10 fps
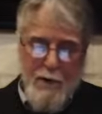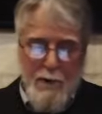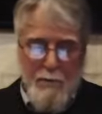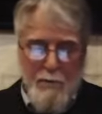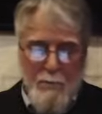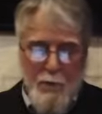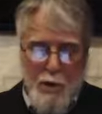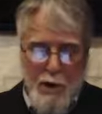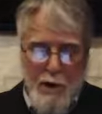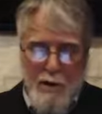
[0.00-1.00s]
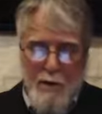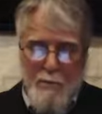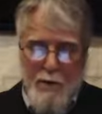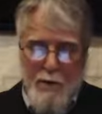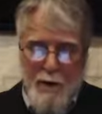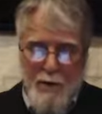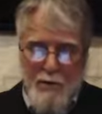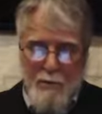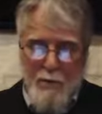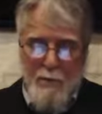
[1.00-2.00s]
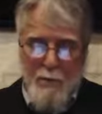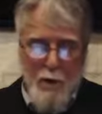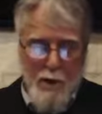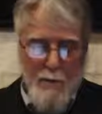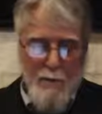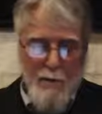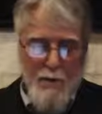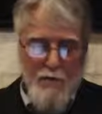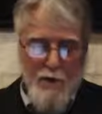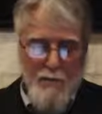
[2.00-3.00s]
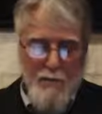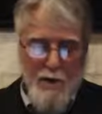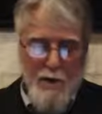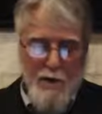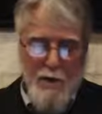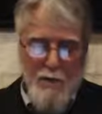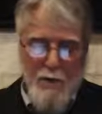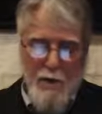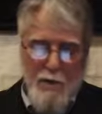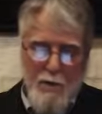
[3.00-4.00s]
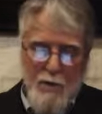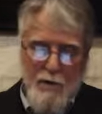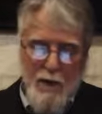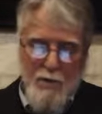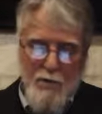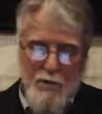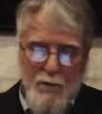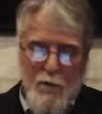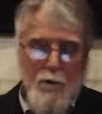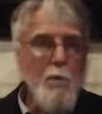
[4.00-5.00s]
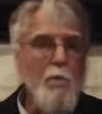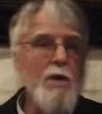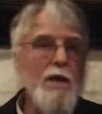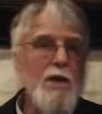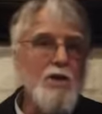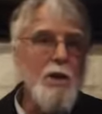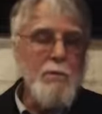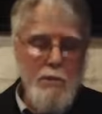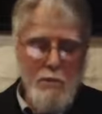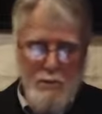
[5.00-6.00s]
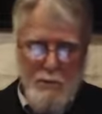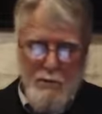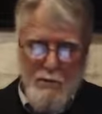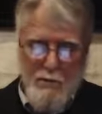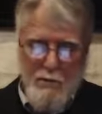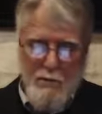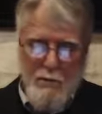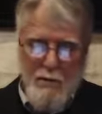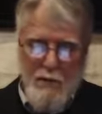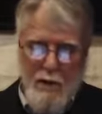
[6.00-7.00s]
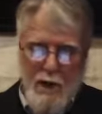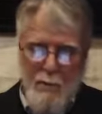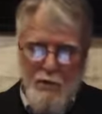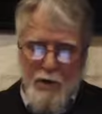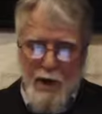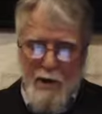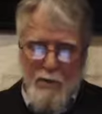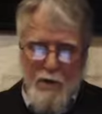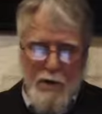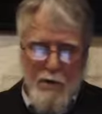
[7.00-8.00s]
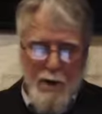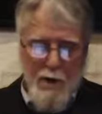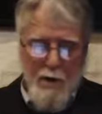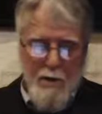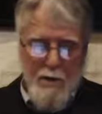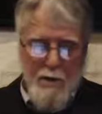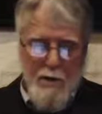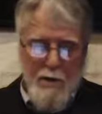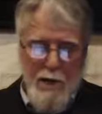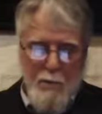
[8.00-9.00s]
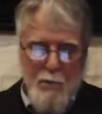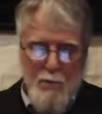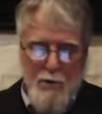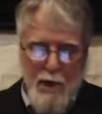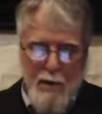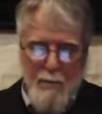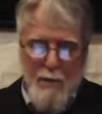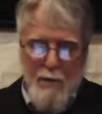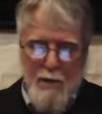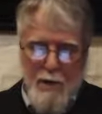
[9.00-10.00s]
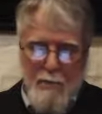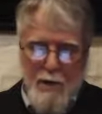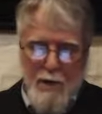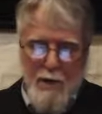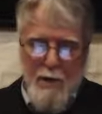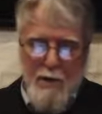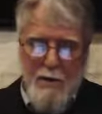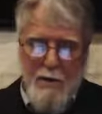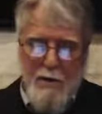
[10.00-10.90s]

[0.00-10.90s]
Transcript: Ibn Bukayr, Ibn al-Qasim, Ibn Wahab and Al-Shafi, if we include these last two, were in Egypt. Abu Sa'id was in Iraq, and Abu Musab in Medina.